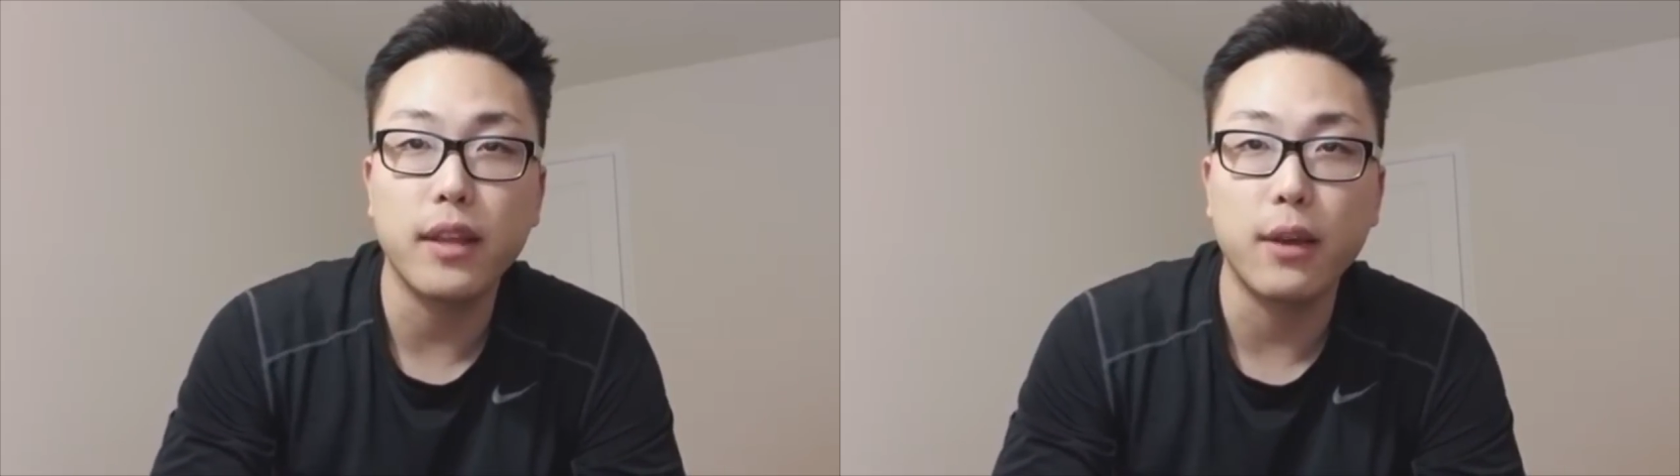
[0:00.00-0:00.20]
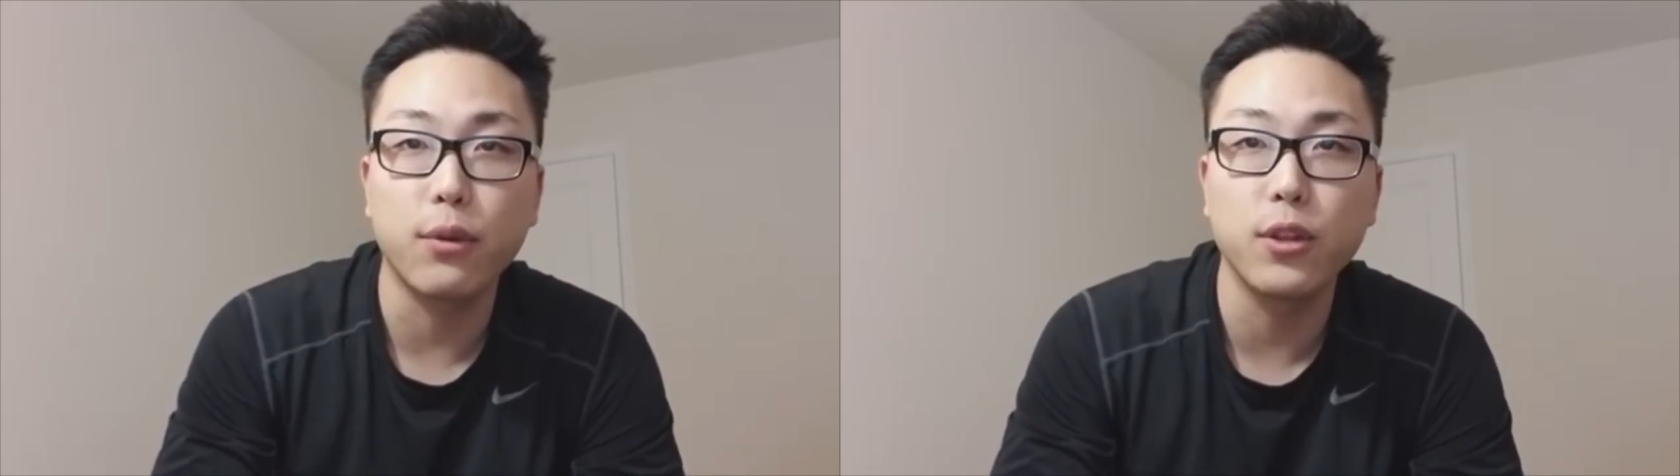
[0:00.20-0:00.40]

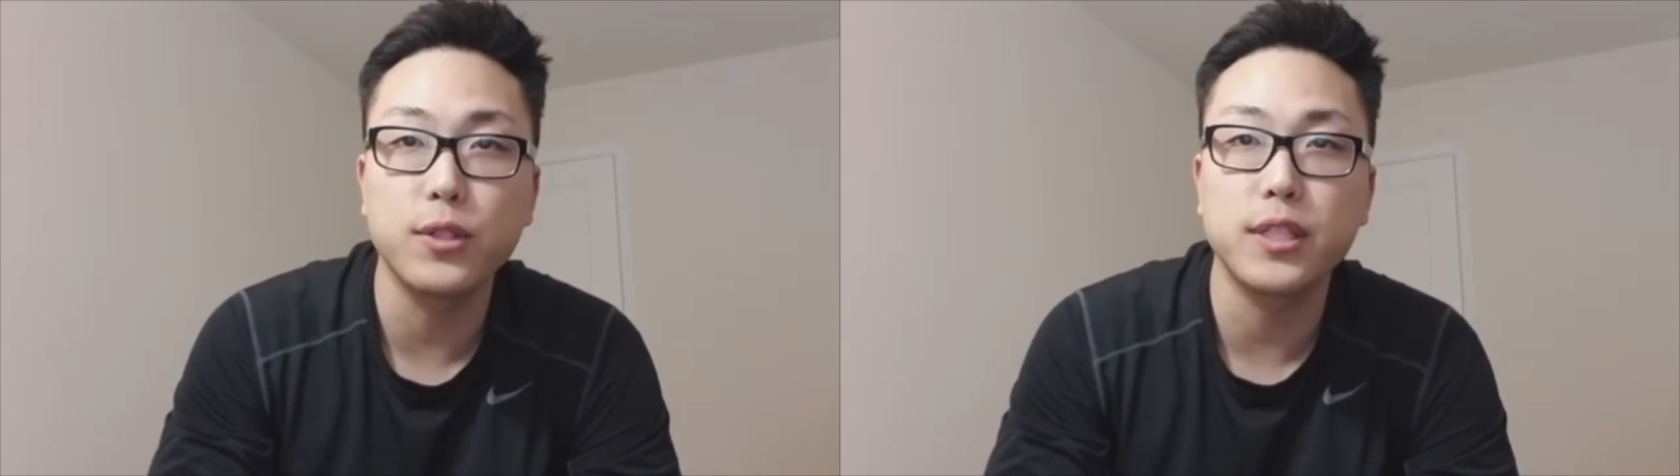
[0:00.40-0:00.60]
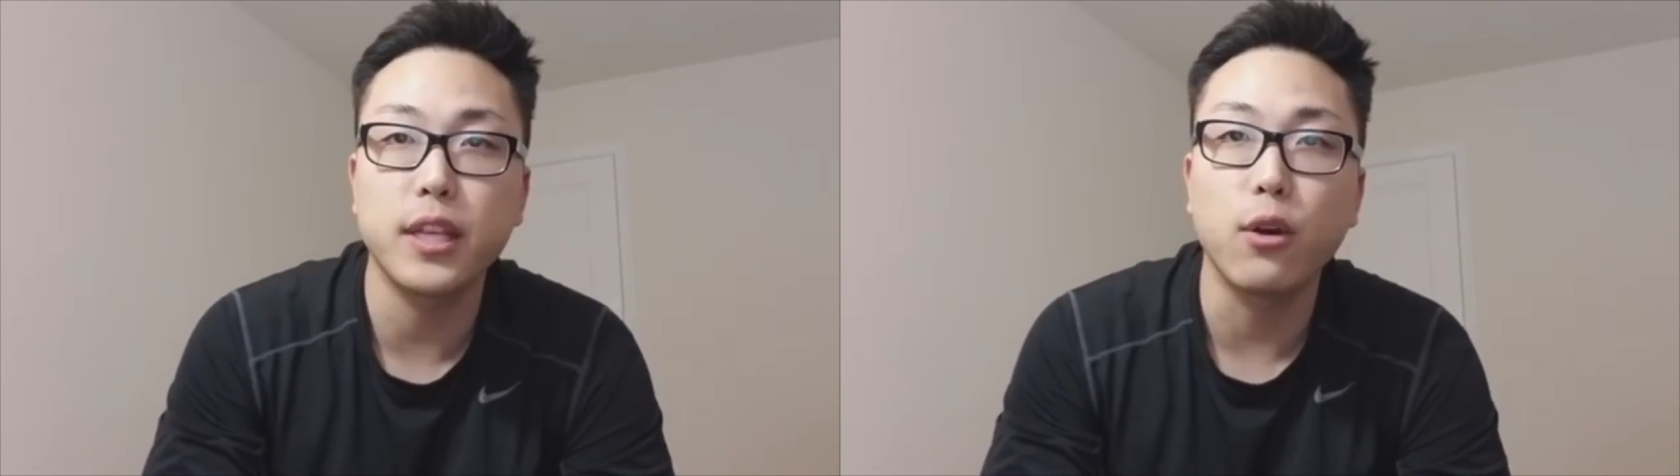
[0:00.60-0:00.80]
that
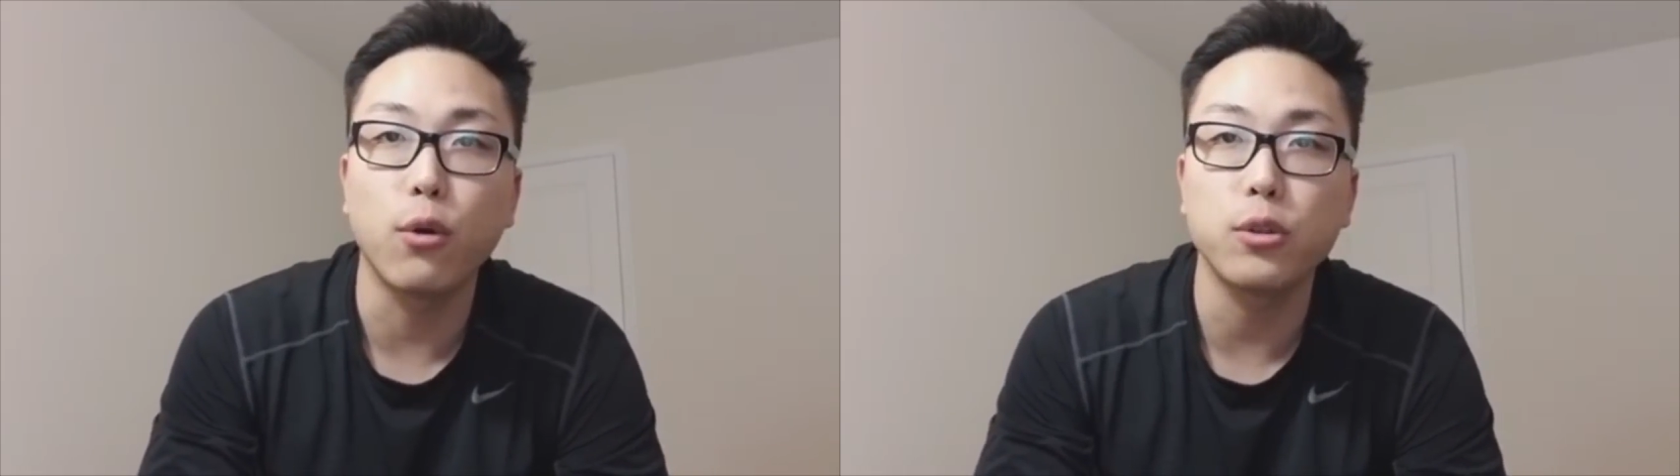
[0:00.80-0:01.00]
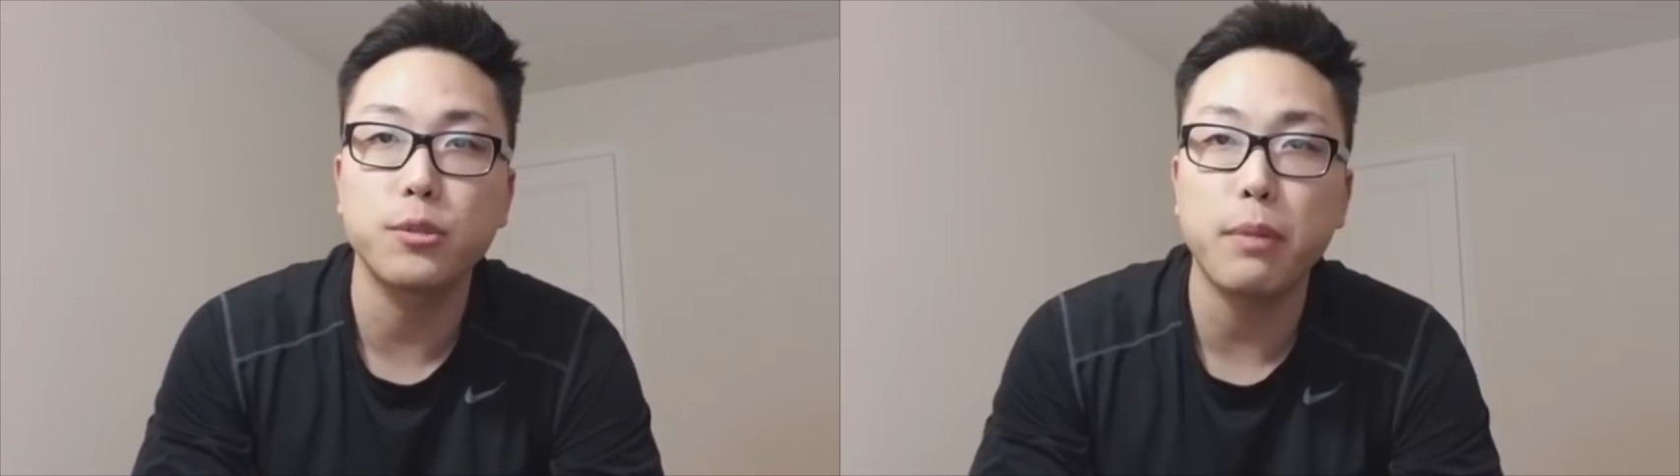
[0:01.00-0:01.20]
reduces the
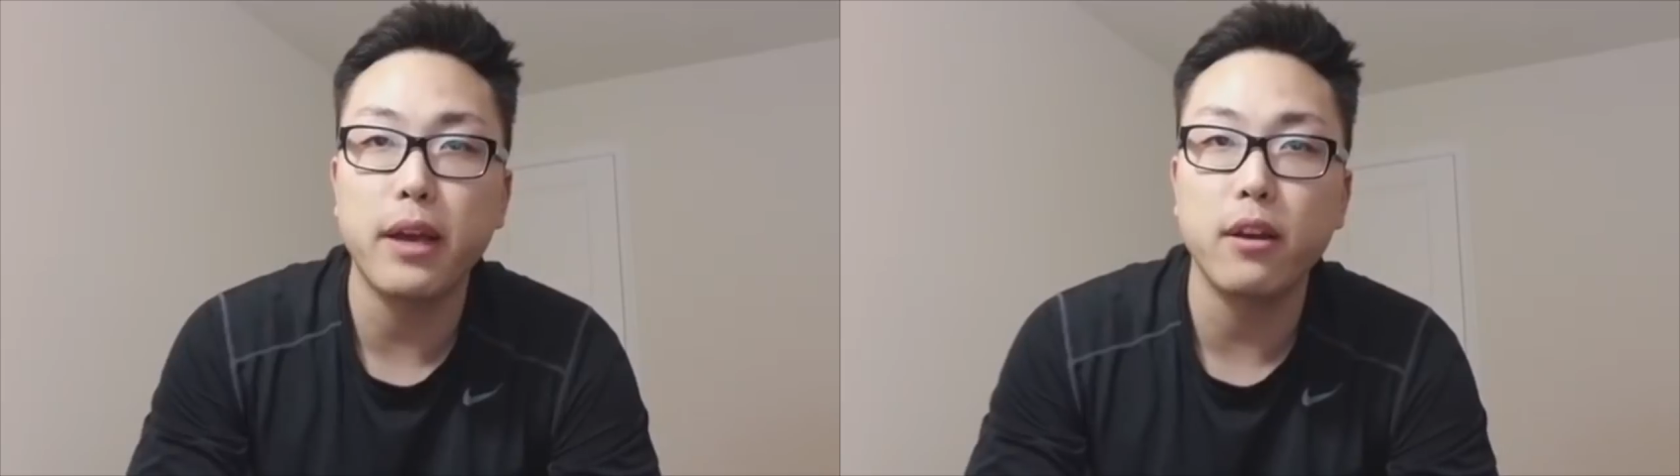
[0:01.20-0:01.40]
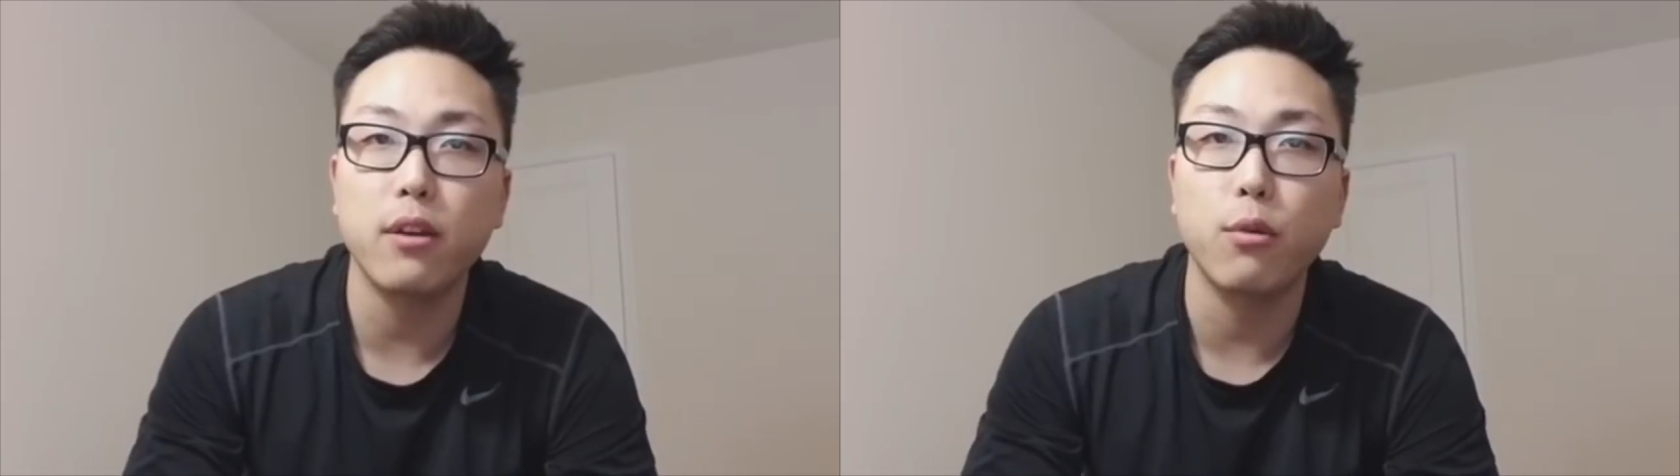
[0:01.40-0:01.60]
oil
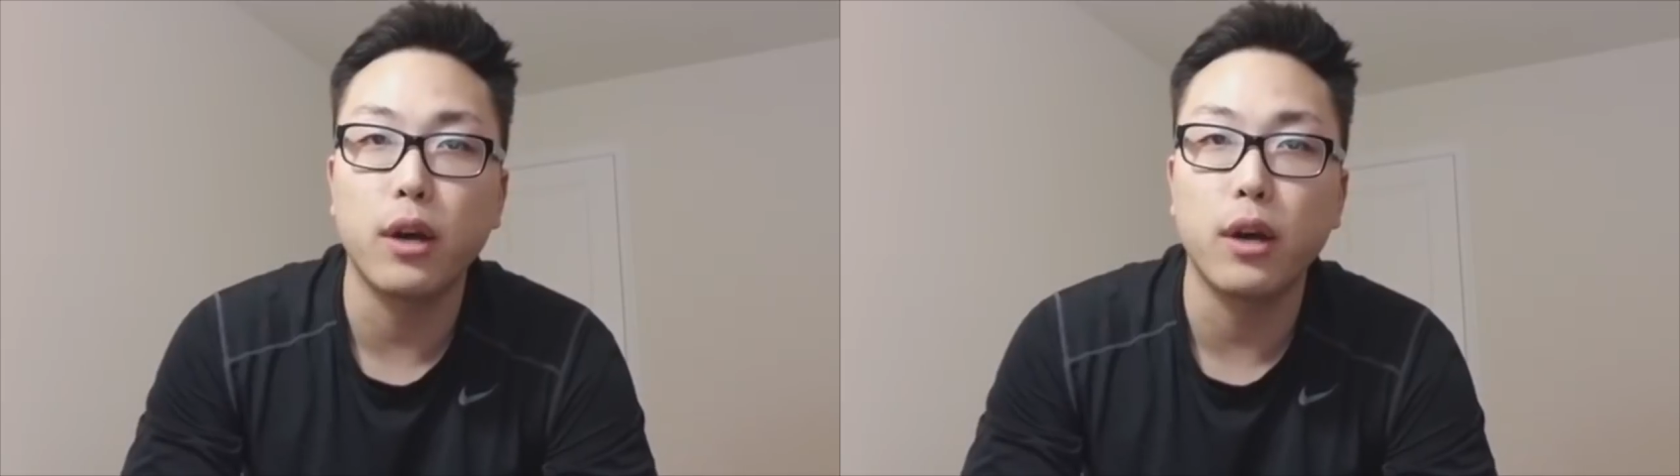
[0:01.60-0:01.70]
splatter